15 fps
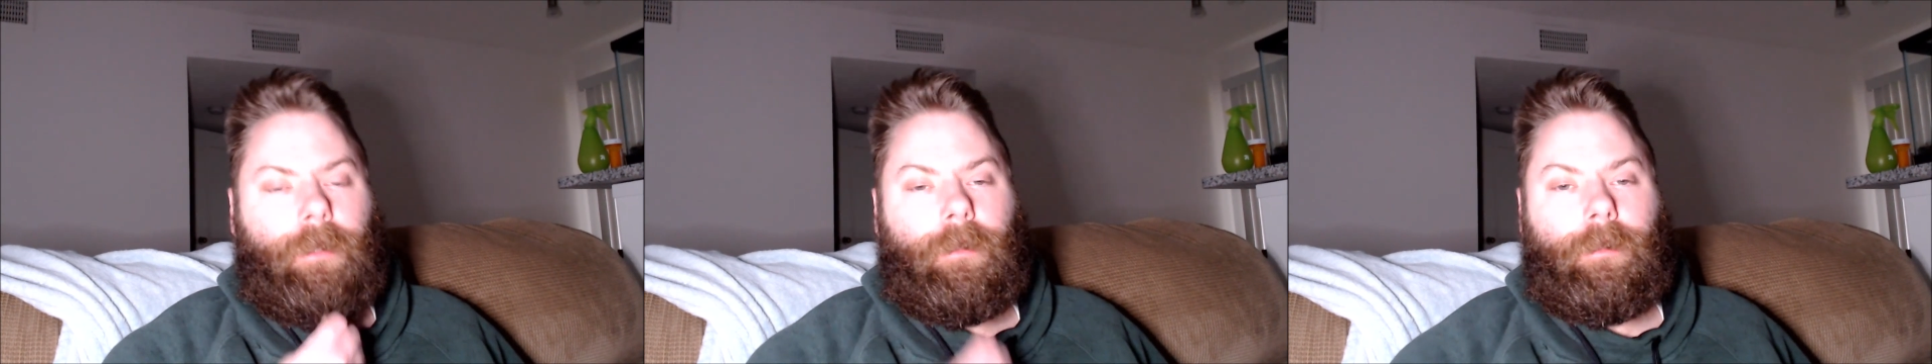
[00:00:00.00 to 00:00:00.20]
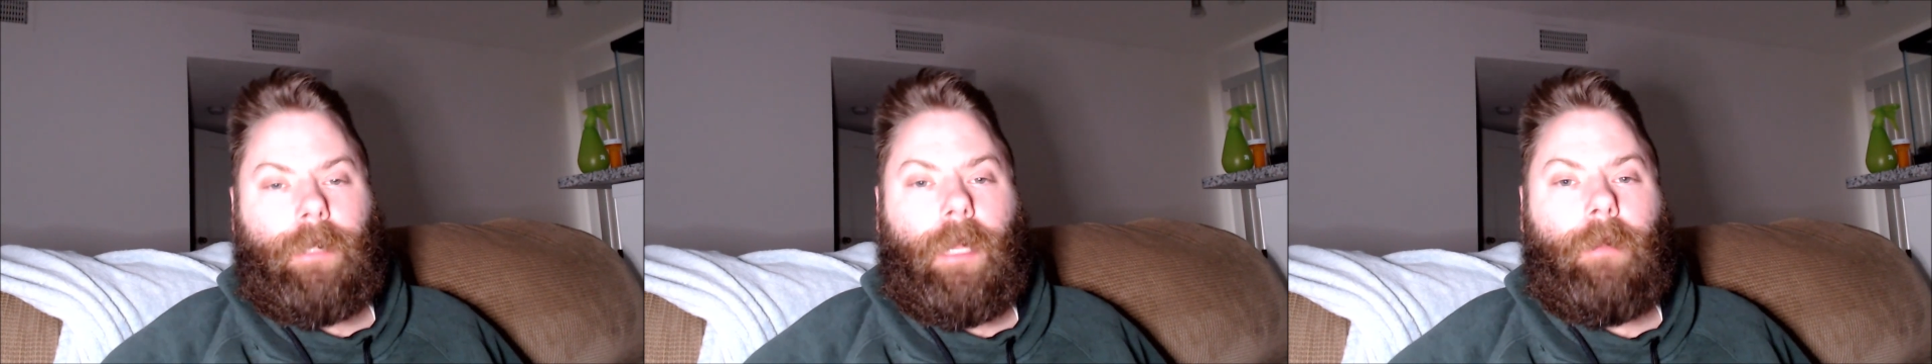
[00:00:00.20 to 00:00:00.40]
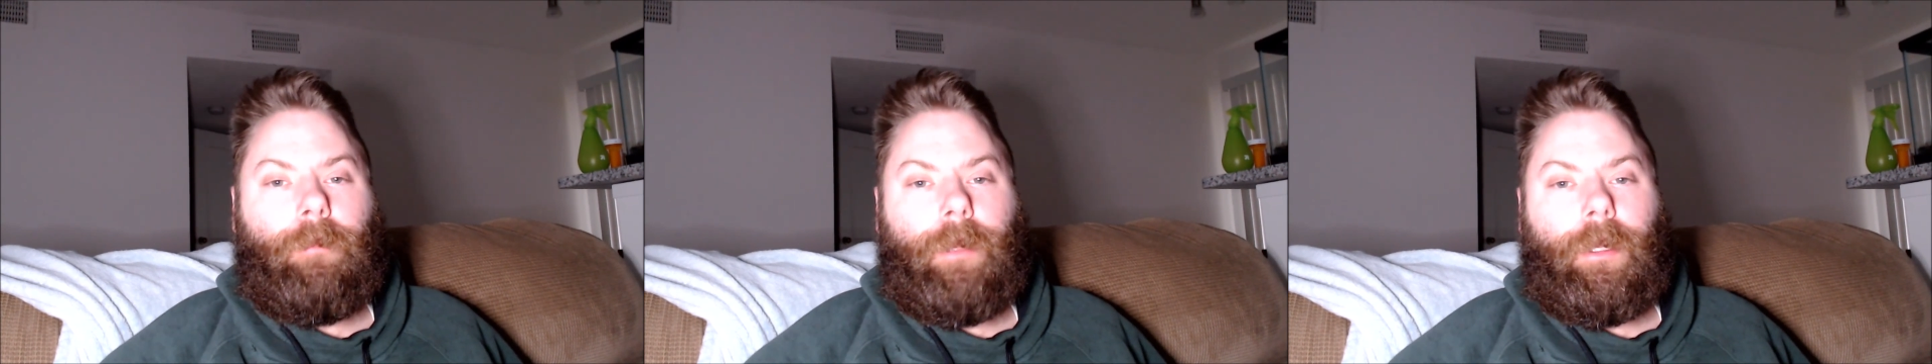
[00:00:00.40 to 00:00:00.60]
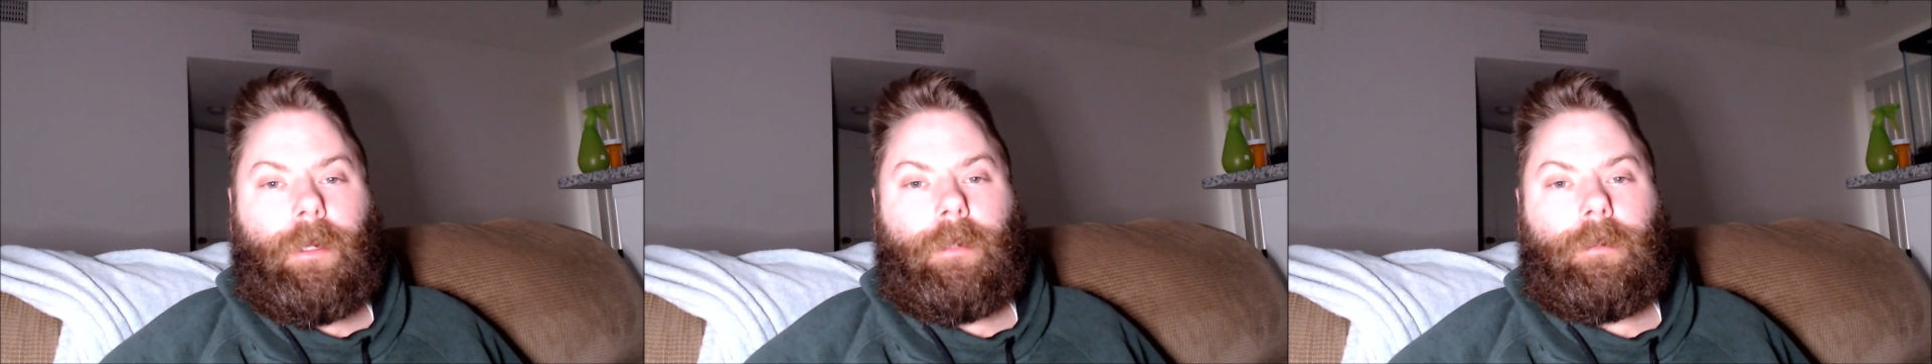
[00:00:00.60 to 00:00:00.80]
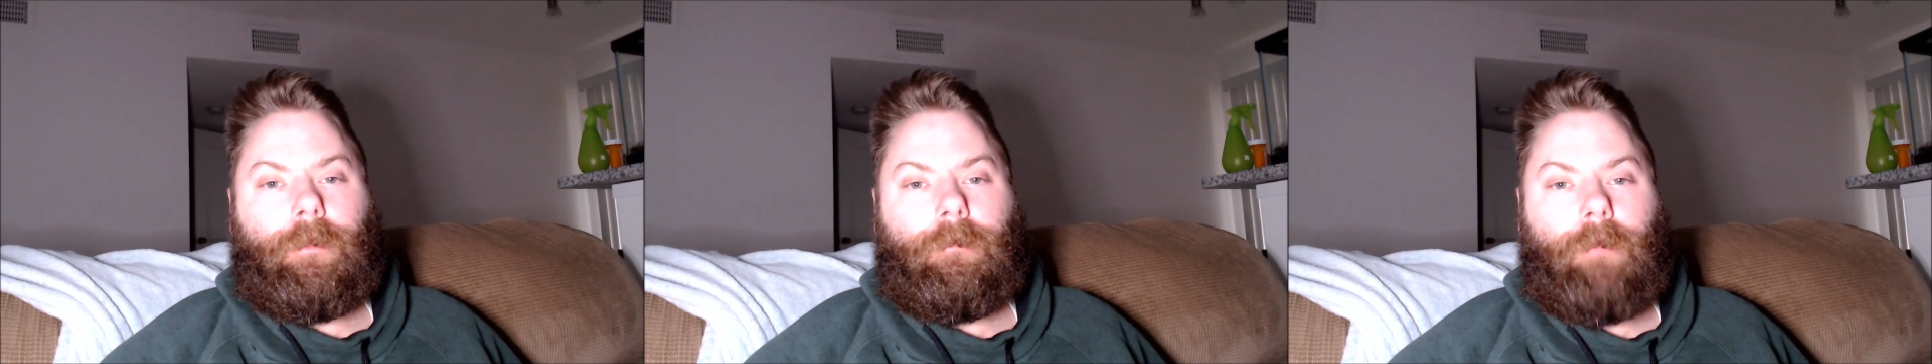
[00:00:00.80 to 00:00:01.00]

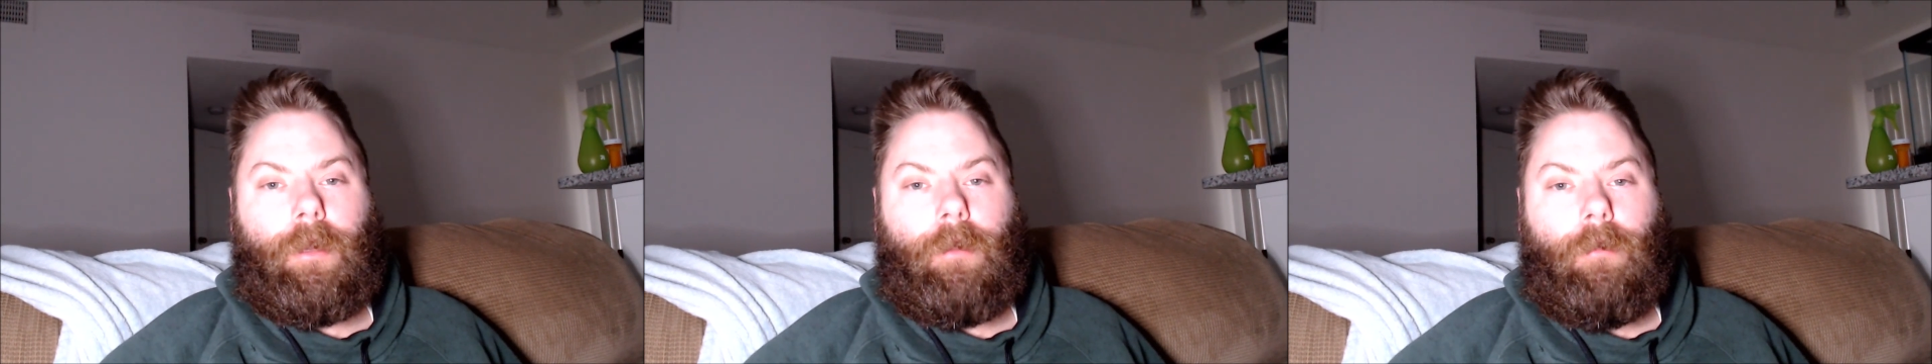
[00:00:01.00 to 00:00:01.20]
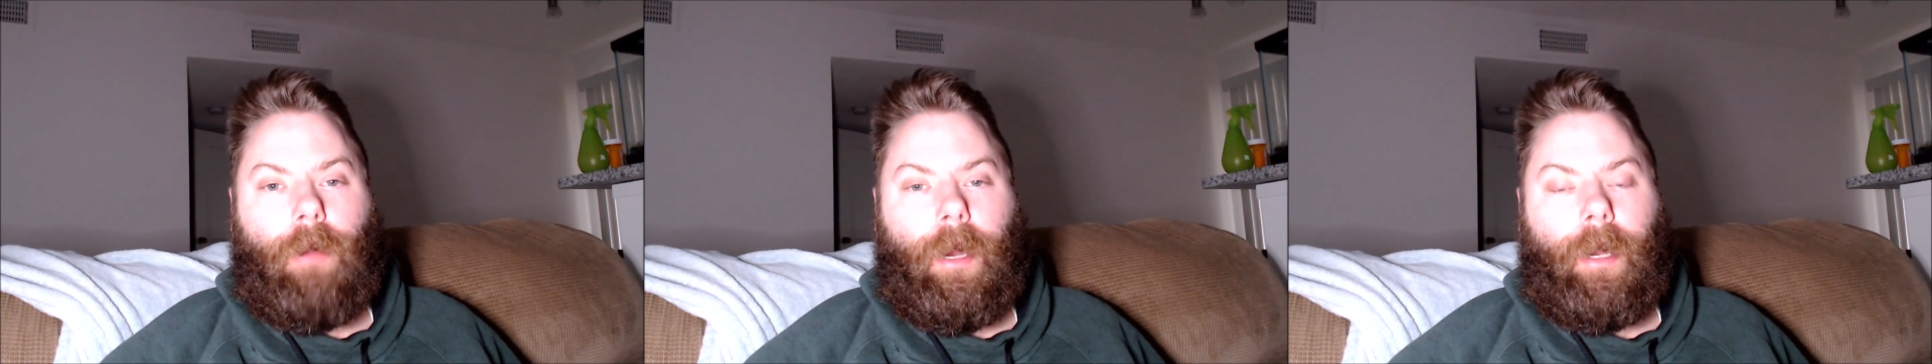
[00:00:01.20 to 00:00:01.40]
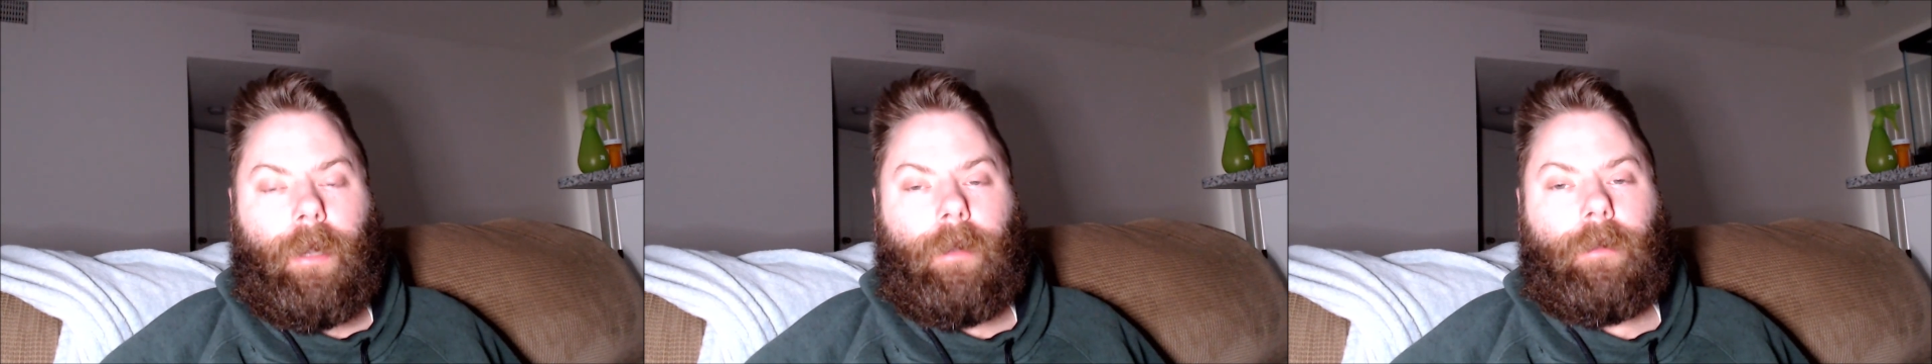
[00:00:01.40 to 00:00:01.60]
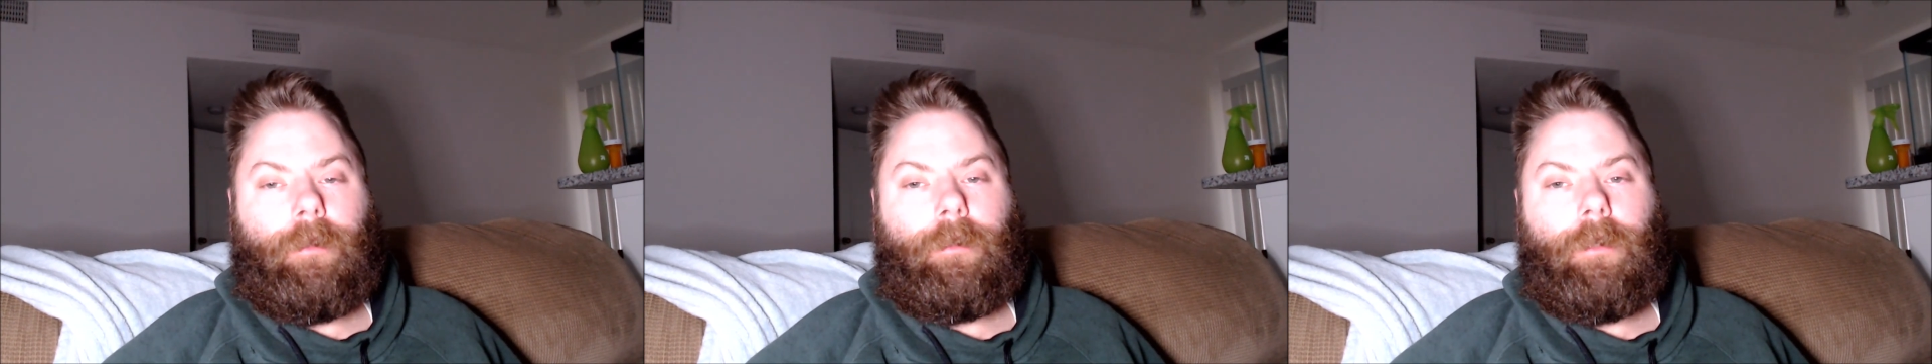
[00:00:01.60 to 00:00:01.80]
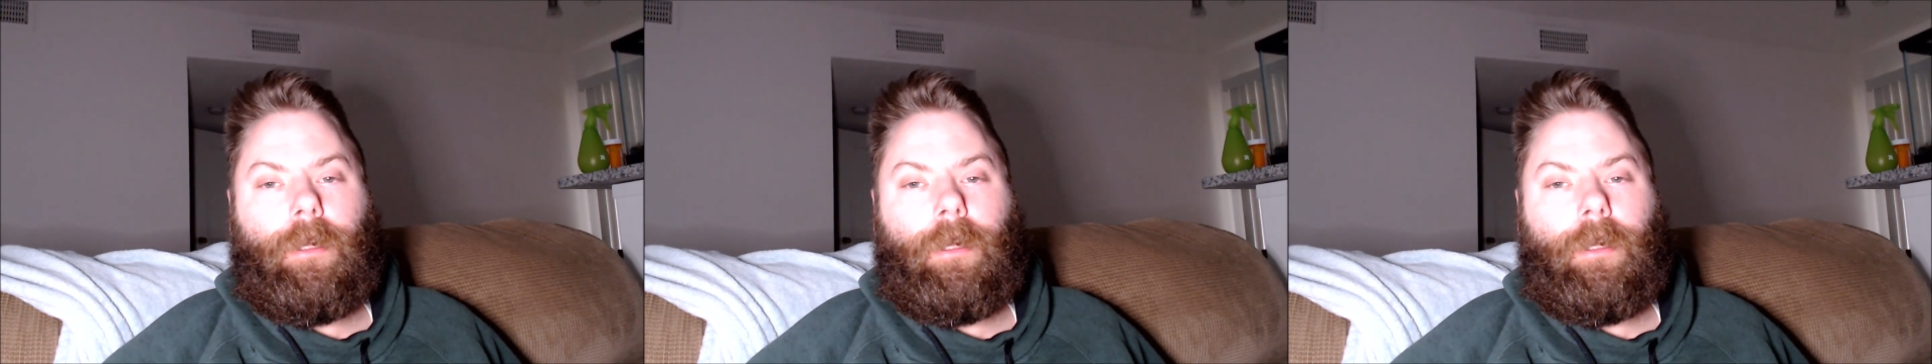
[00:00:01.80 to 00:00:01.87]
sapience requires